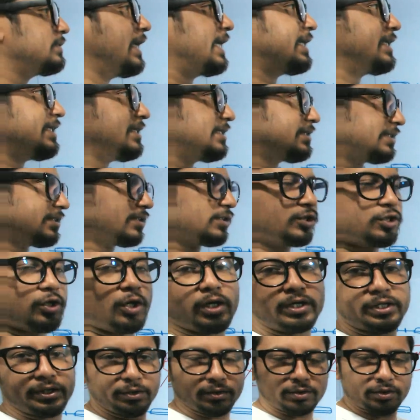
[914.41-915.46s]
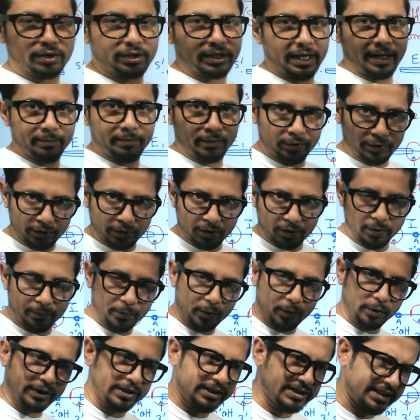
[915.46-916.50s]
that is short nuclear
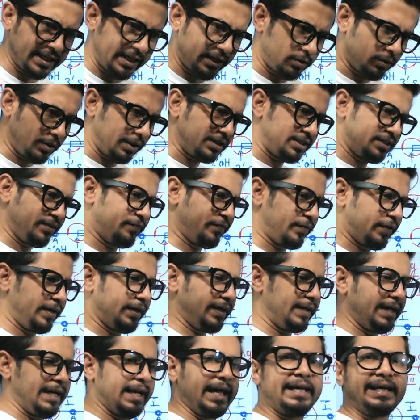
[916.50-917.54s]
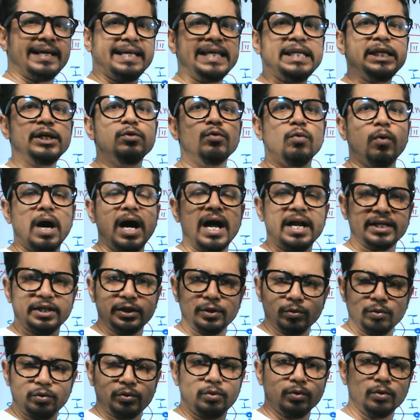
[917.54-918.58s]
ribonucleoproteins. They are known as different, like U1,
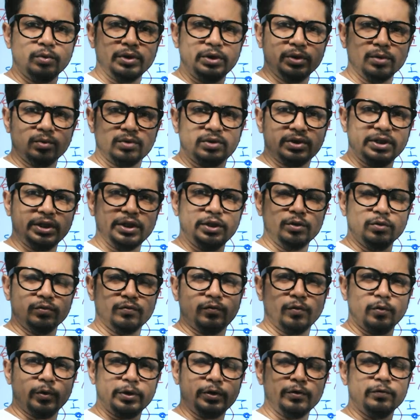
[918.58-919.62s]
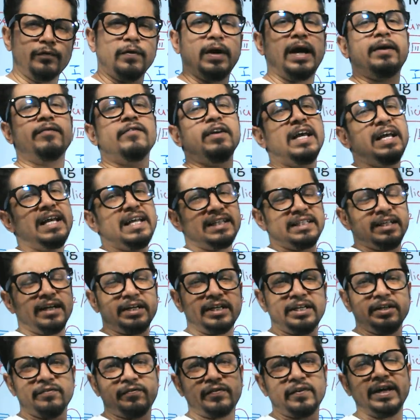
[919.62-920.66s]
U2, U3, U4, U5. They
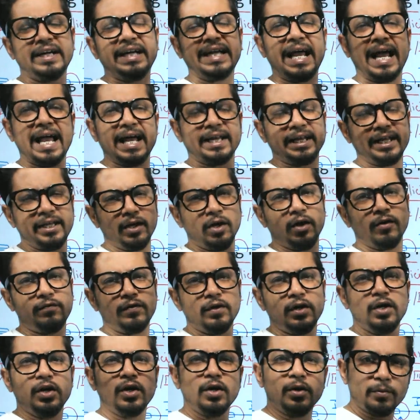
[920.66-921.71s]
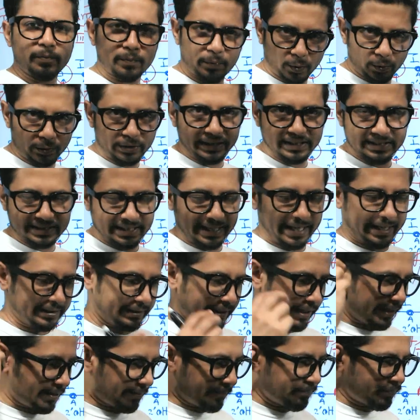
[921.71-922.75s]
are different array of proteins like
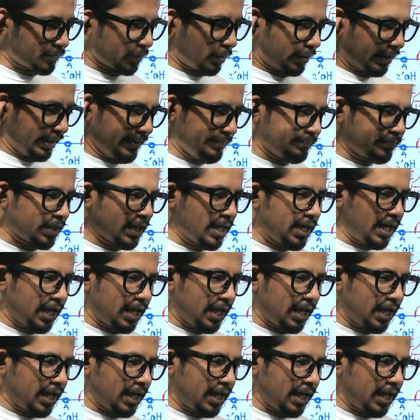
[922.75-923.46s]
that. Okay.